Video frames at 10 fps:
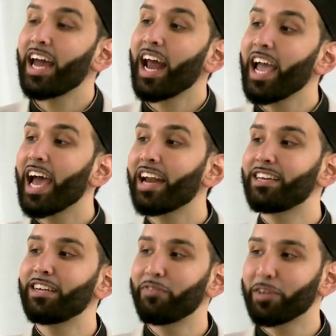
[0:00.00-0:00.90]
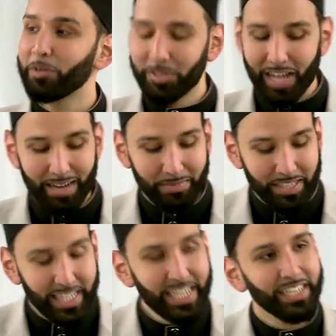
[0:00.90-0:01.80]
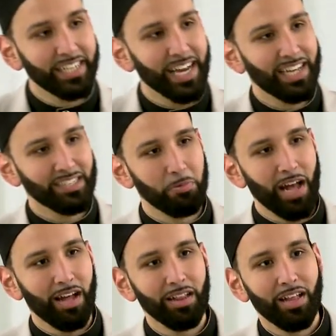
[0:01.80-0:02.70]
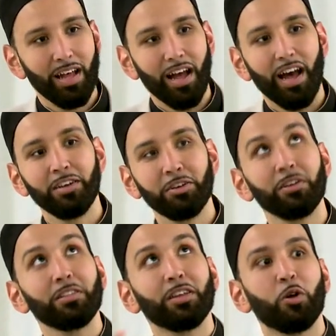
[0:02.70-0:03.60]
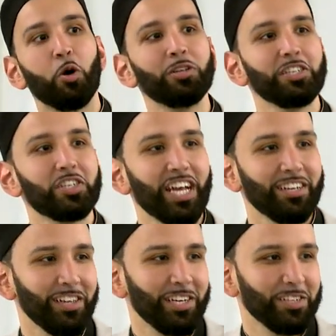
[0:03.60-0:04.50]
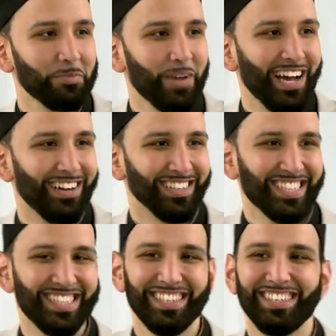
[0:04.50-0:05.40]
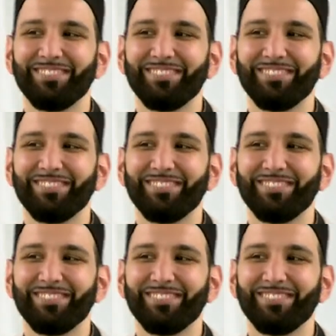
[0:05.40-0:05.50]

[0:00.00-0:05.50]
and I had a difficult time seeing it as well under the golden chandeliers in my house.